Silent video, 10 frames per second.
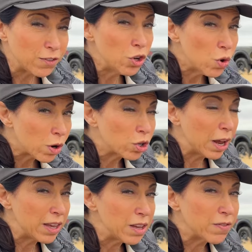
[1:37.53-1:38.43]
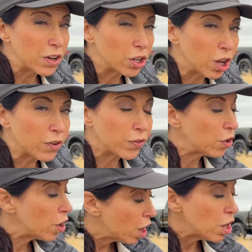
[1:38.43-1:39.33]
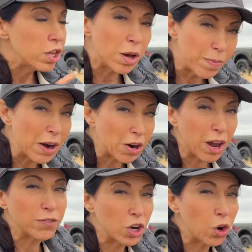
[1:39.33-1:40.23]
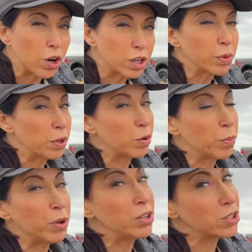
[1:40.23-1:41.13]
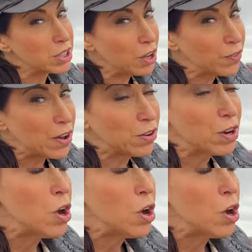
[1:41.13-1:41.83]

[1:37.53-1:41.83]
If you are taking a vehicle off-road, you better have tow hooks, whether you're pulling yourself out